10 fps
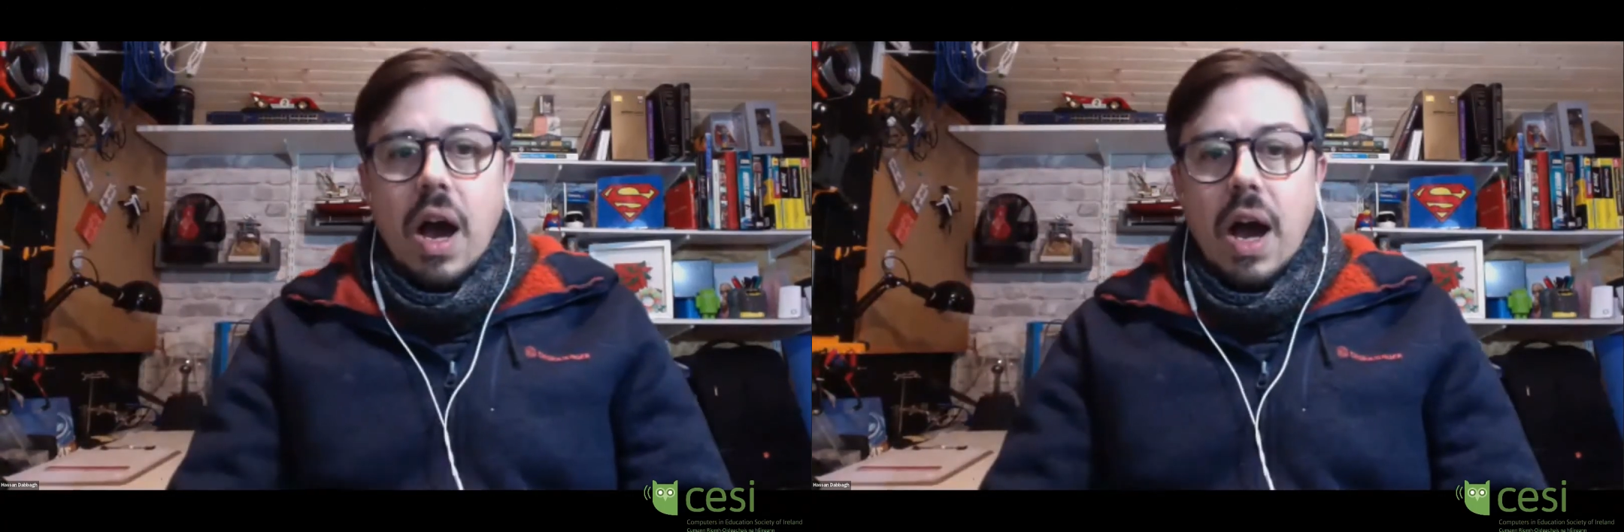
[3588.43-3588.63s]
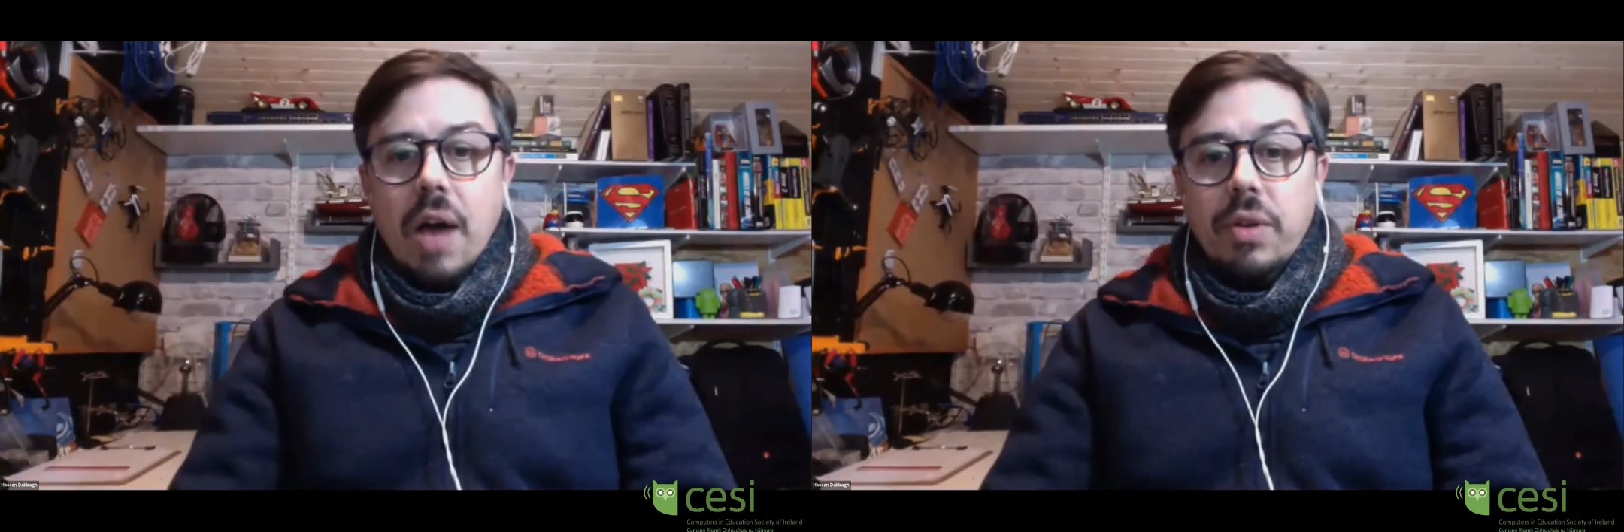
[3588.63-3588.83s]

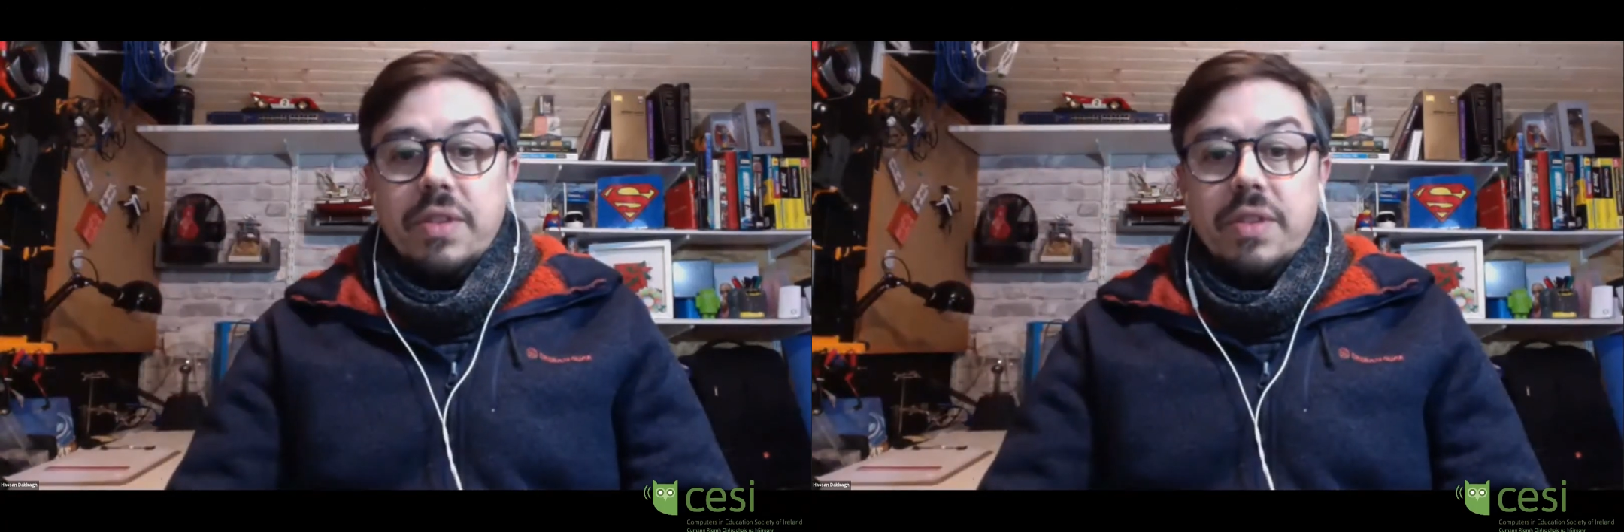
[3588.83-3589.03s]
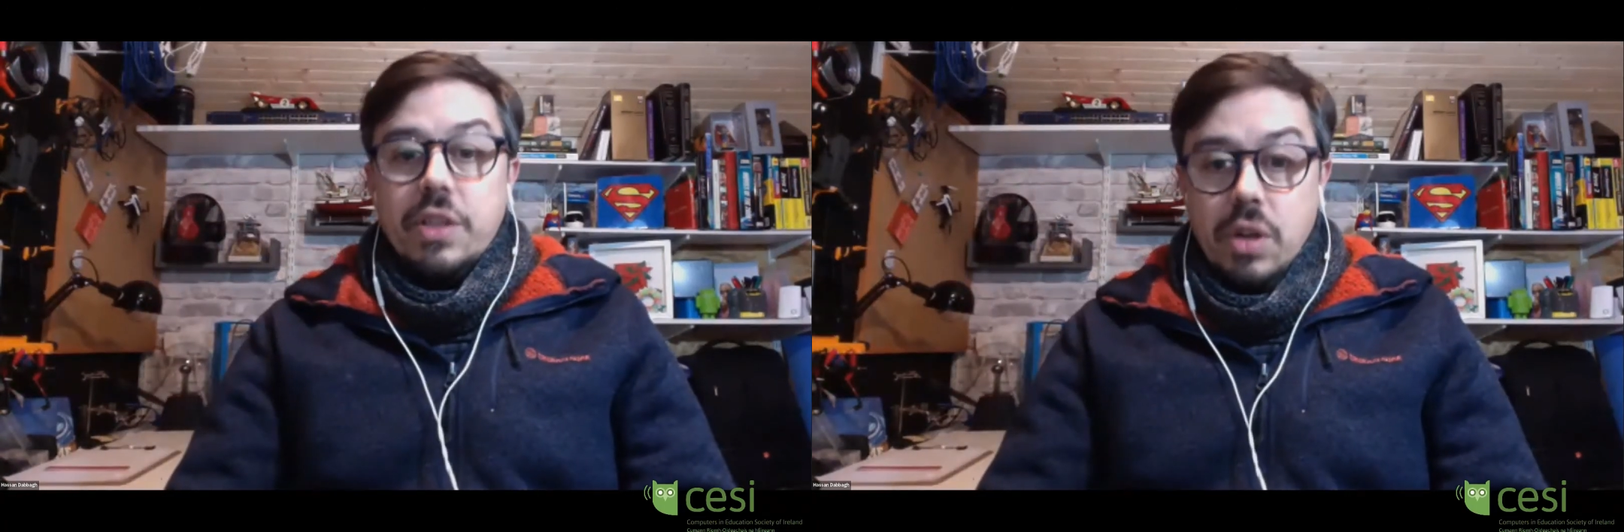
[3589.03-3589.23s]
I would have
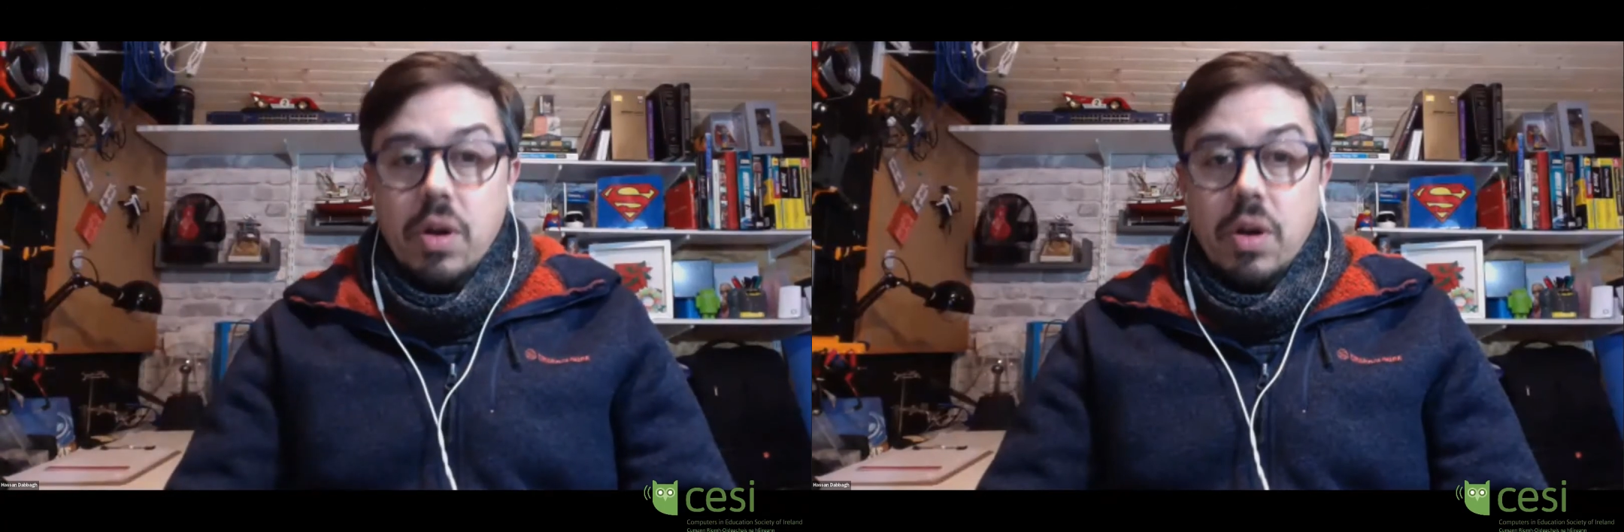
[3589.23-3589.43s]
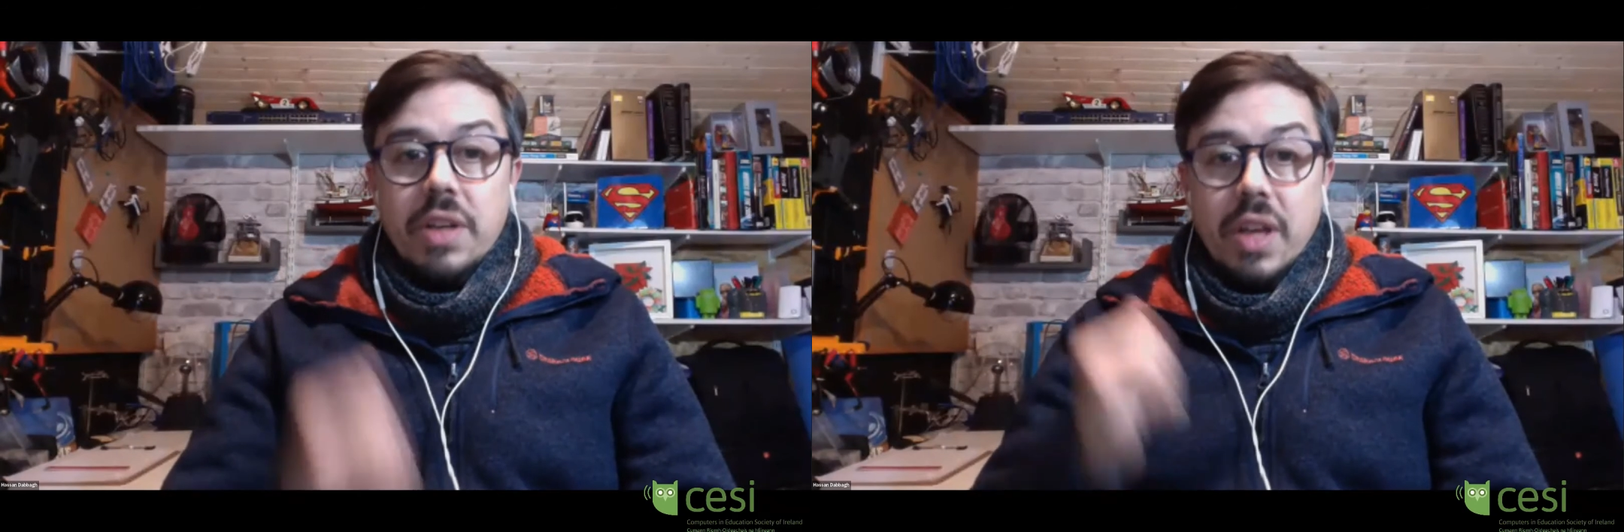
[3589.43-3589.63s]
said, you know
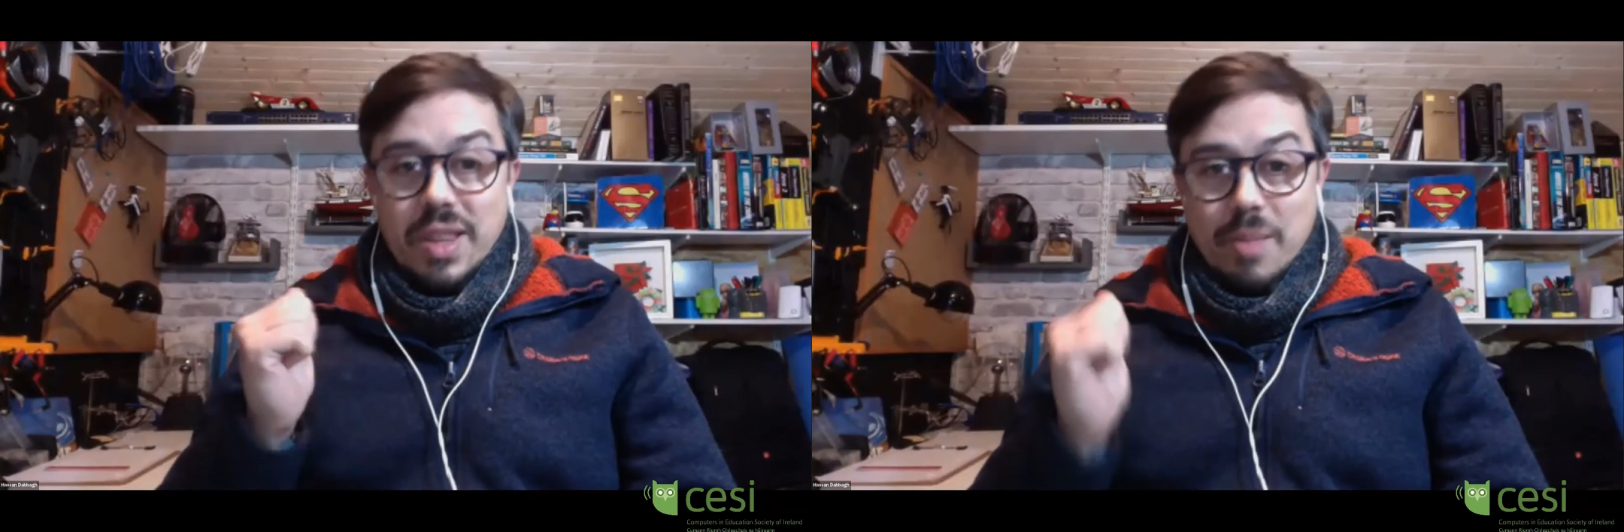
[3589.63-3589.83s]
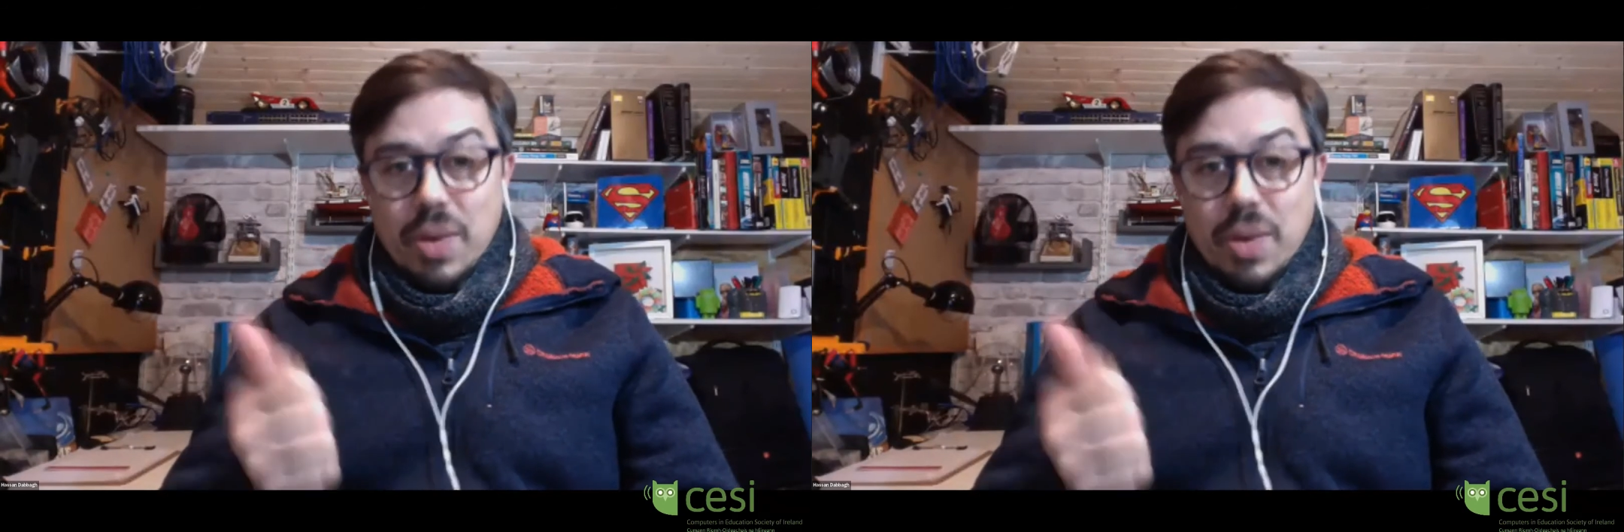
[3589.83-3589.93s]
what, the